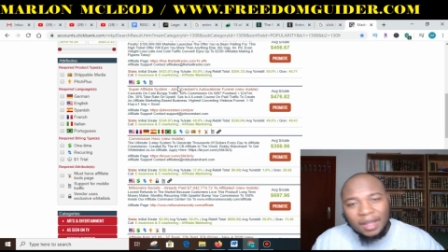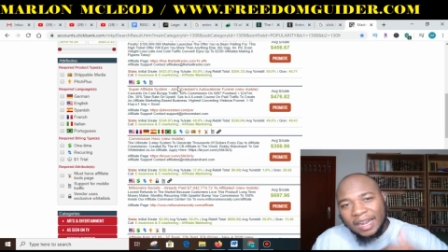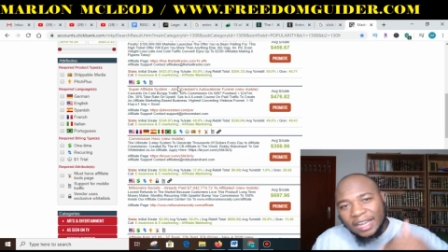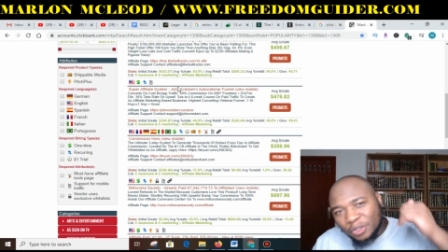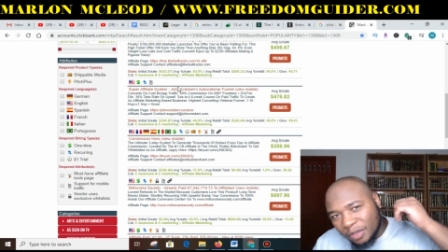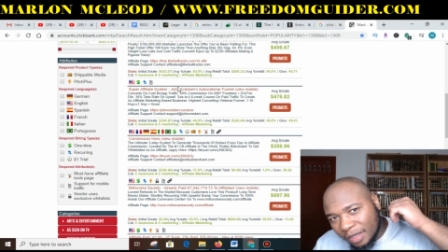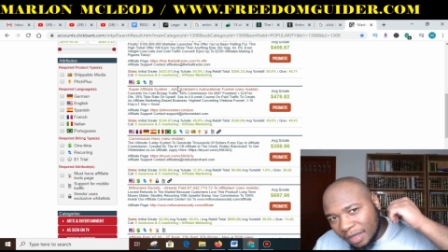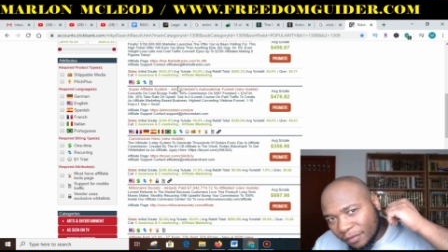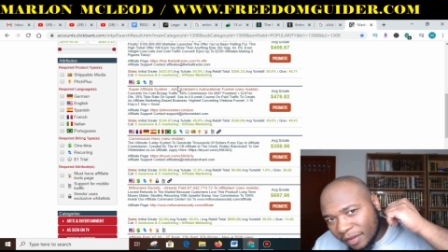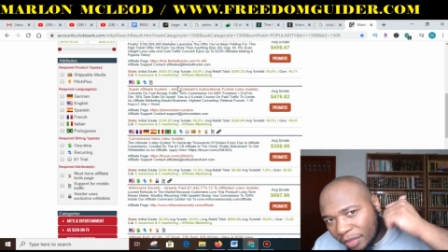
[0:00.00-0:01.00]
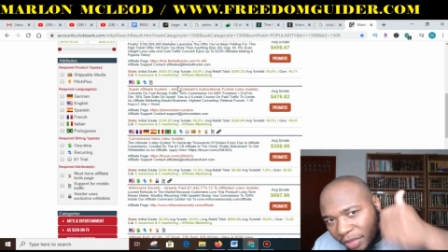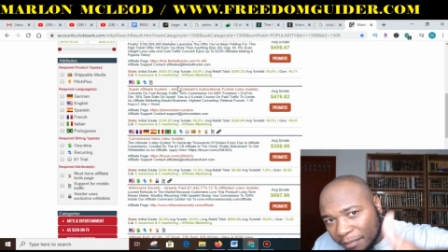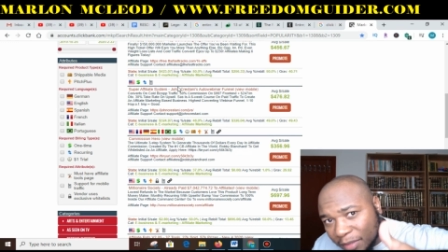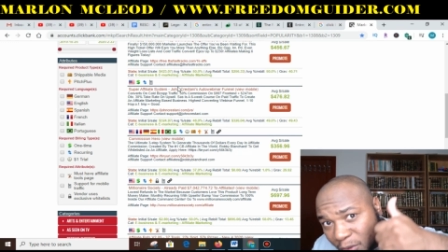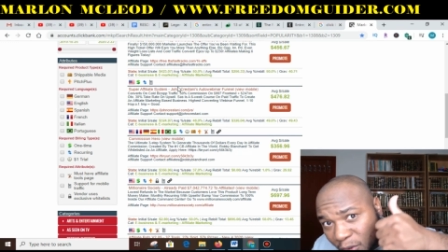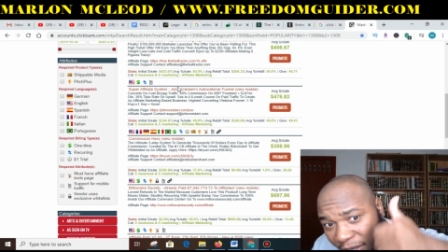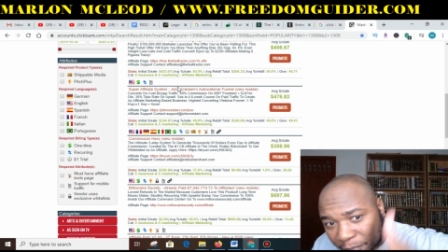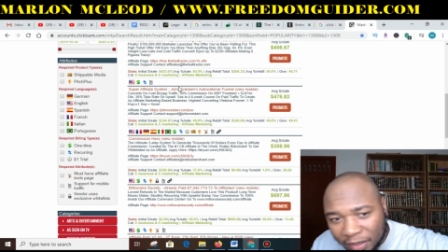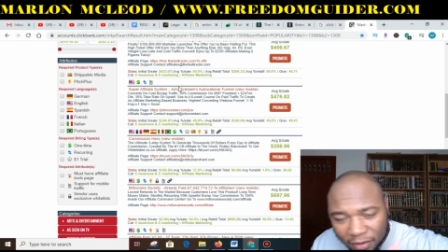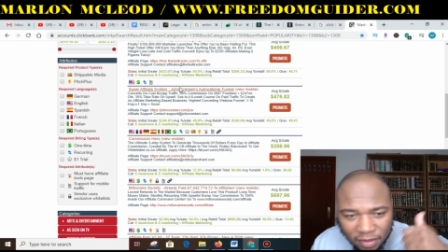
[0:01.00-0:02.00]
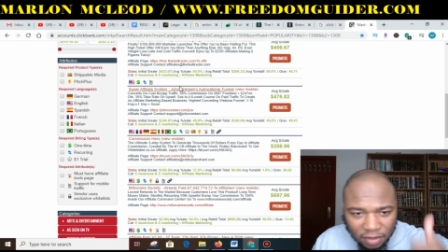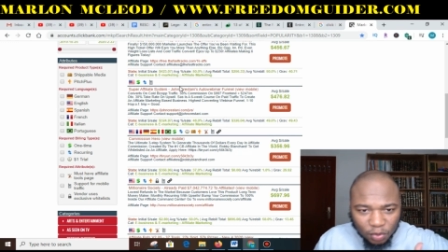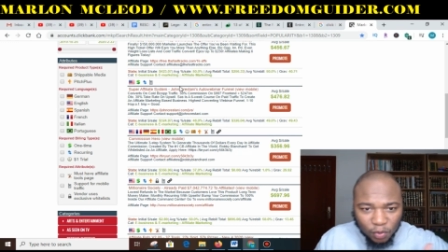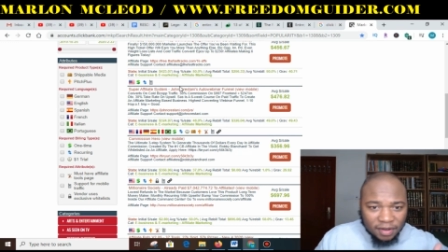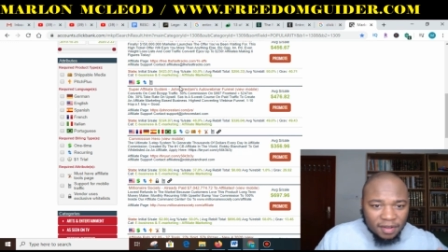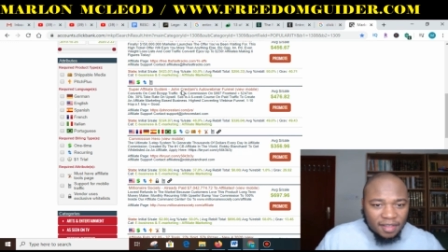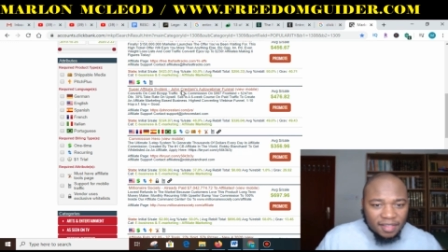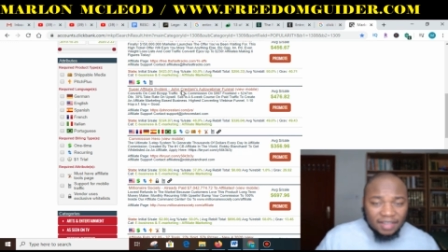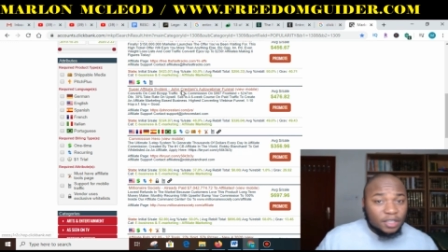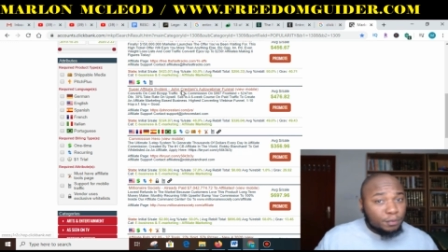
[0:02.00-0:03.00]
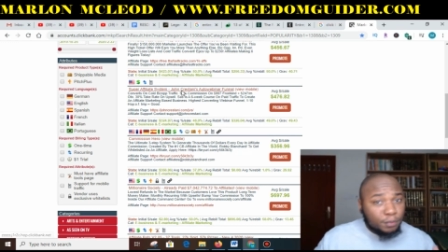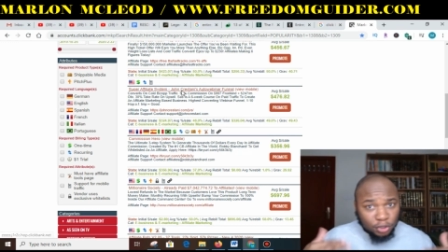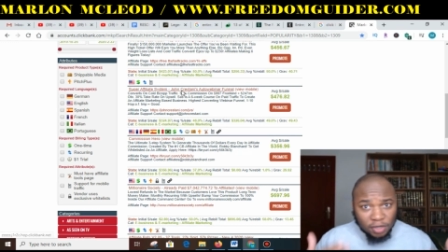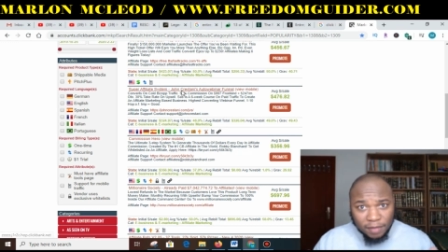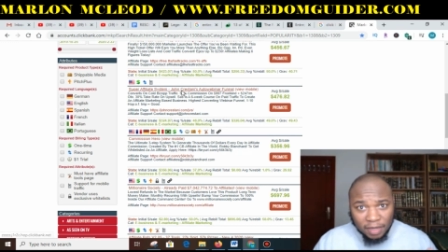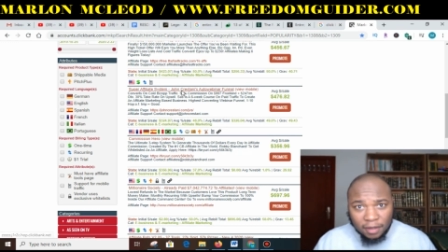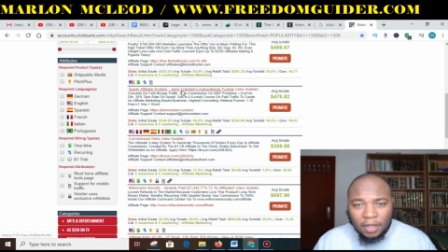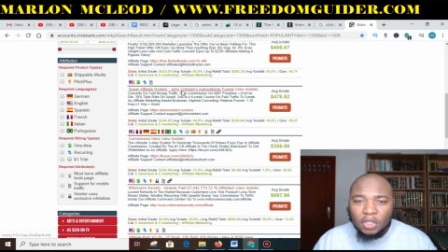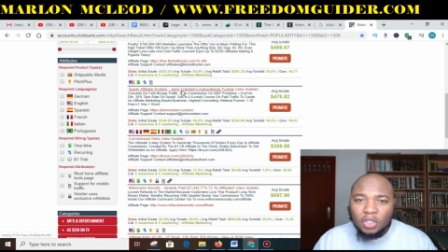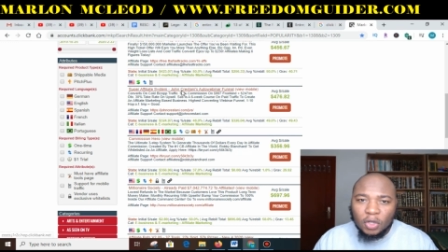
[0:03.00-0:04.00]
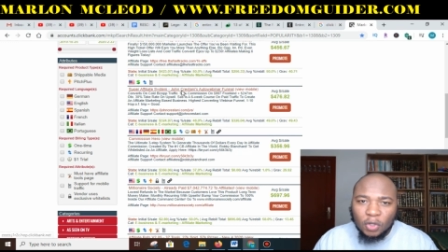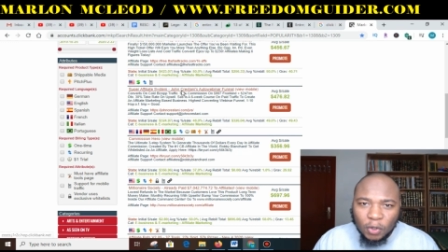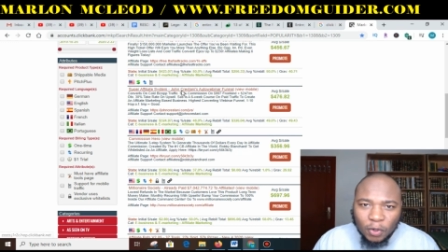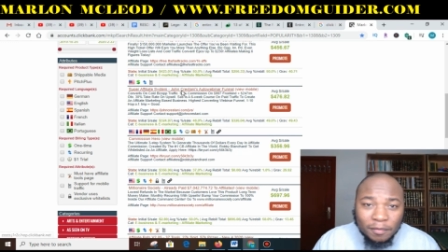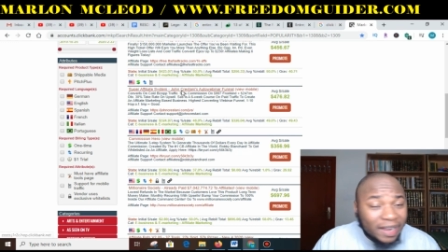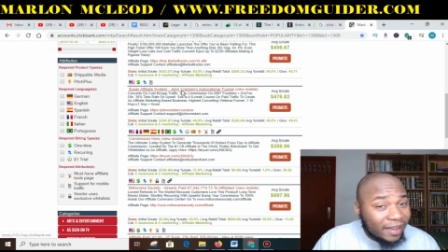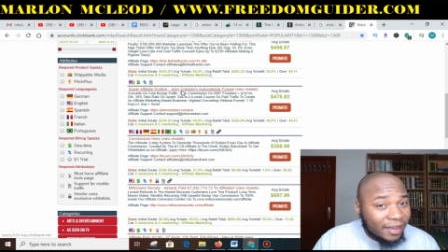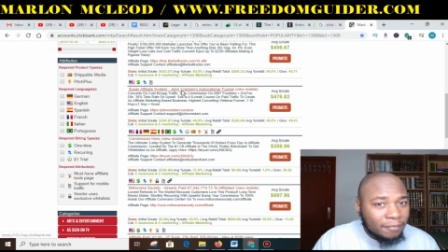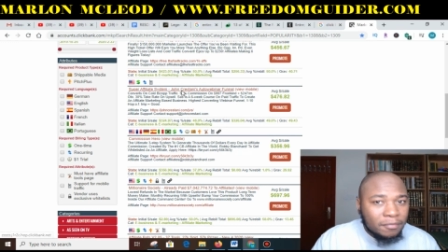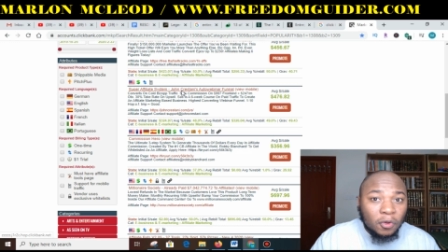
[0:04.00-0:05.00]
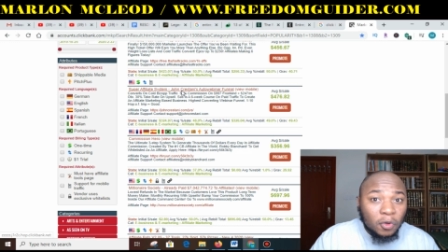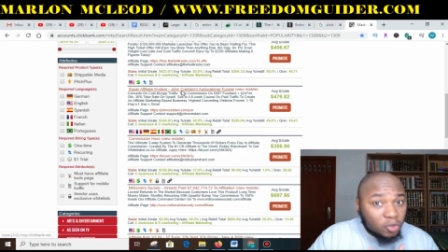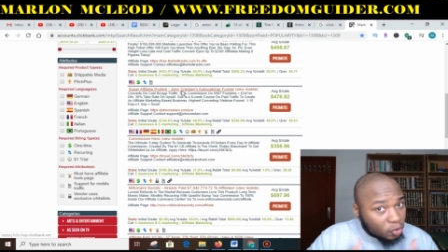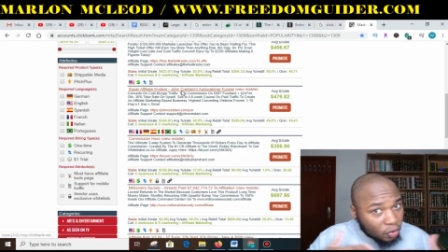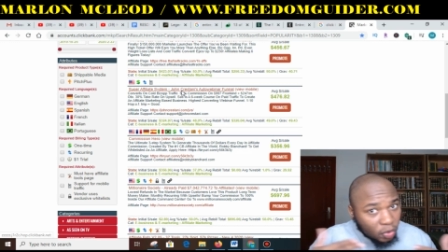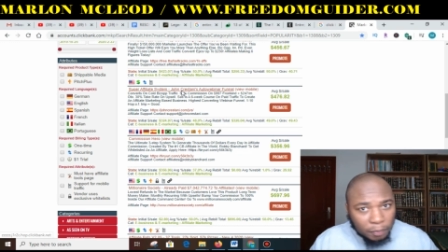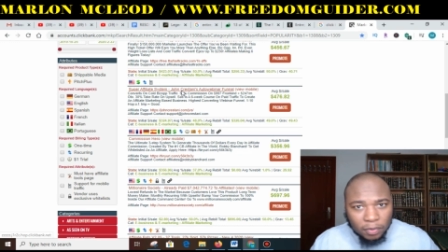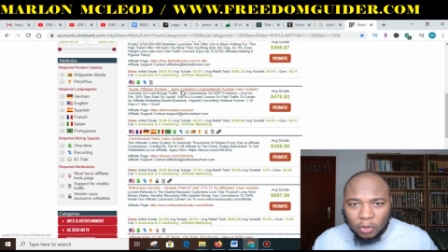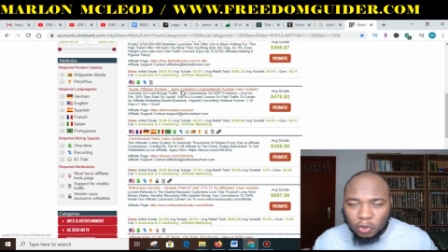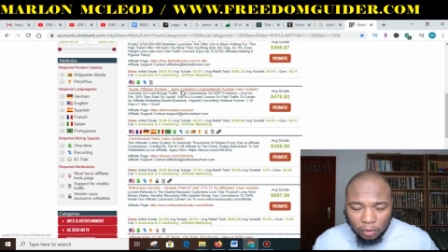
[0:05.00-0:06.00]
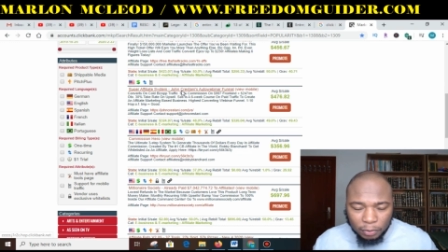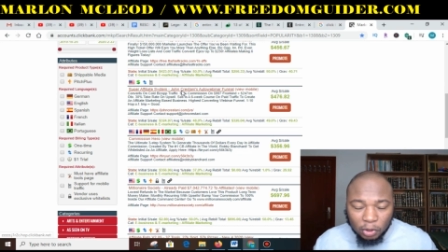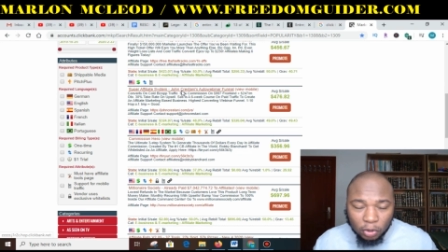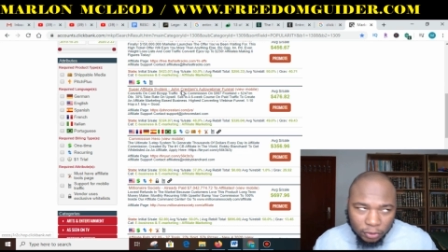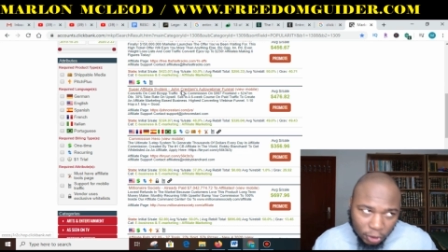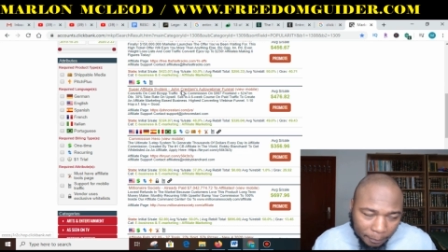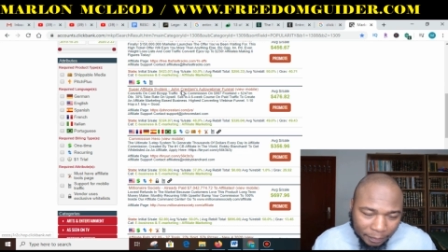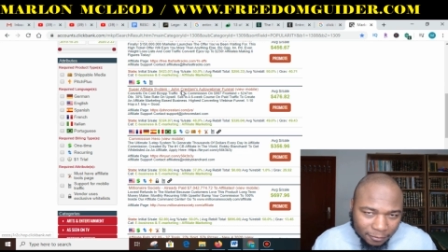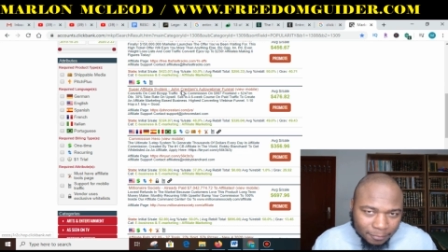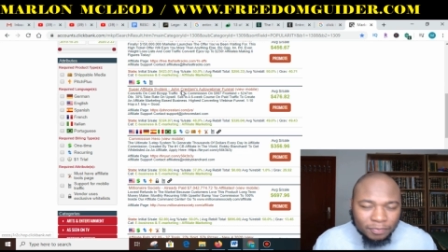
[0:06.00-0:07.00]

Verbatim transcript: and I should give a thumbs up to him because he's the one that is pushing me to do my entrepreneurship.